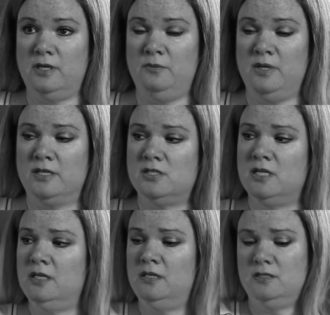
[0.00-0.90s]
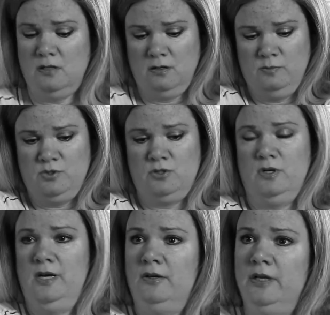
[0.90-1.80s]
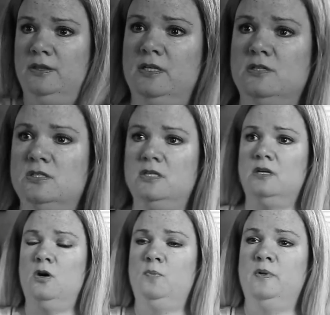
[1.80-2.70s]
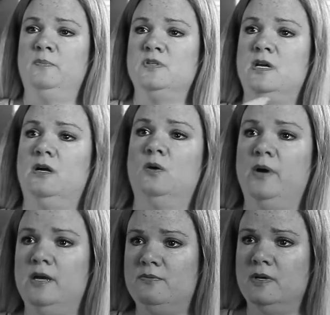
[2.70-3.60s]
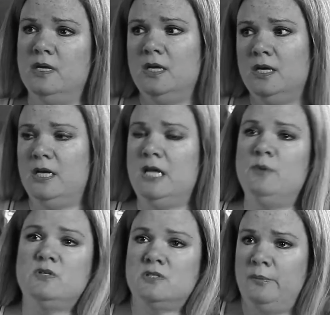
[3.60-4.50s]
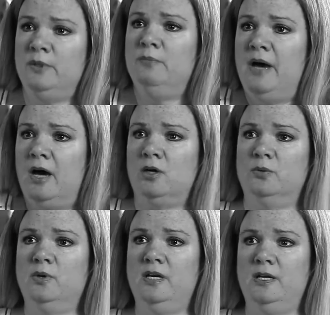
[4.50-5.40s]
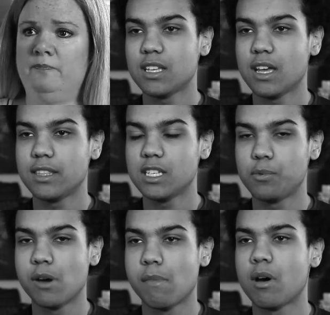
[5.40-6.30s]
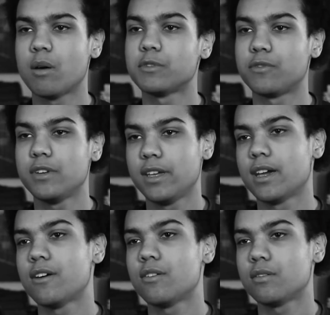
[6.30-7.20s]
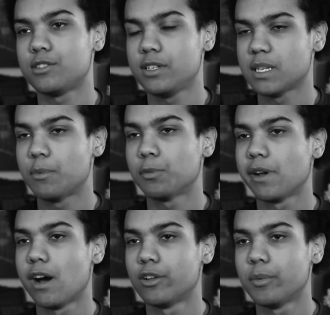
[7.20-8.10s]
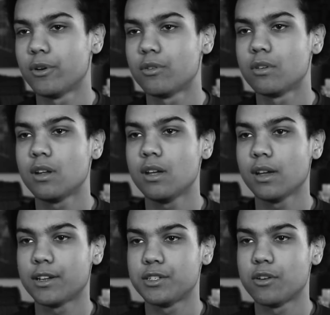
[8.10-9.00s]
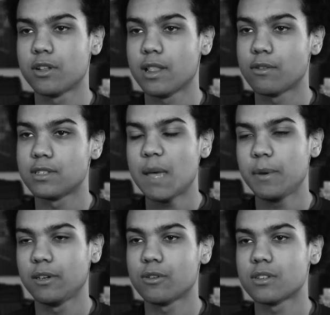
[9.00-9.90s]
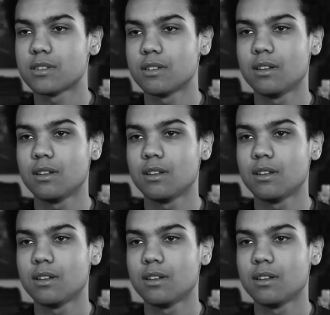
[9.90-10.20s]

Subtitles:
And we extended his arms straight out like this to open up his airwave, and he was coming back already. At this point, my mom's freaking out. She thinks I broke my collarbone because she heard a loud snapping noise.